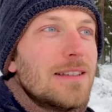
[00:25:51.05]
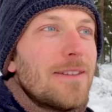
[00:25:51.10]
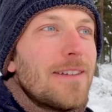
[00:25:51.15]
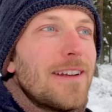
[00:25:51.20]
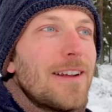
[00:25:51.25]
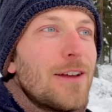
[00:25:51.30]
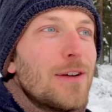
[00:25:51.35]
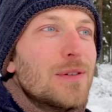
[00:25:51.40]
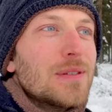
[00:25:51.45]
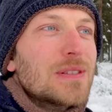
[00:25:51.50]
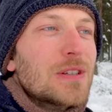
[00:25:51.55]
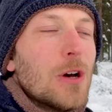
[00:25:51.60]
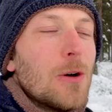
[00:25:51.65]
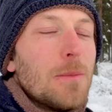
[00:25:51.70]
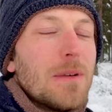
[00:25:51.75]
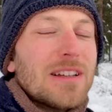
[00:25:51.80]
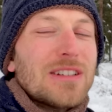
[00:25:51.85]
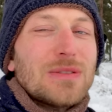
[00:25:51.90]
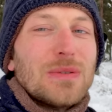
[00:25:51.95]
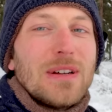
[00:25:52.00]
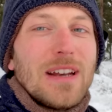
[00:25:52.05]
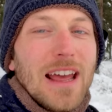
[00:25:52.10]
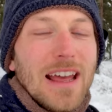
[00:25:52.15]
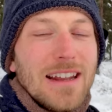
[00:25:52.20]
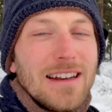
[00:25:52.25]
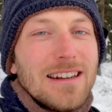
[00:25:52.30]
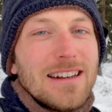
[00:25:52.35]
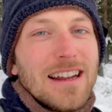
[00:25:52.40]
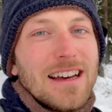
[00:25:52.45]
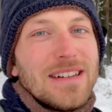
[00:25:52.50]
video is coming to an
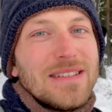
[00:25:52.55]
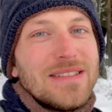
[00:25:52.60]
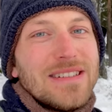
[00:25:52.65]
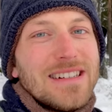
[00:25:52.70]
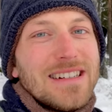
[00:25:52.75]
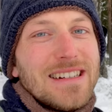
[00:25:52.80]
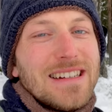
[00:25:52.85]
end now.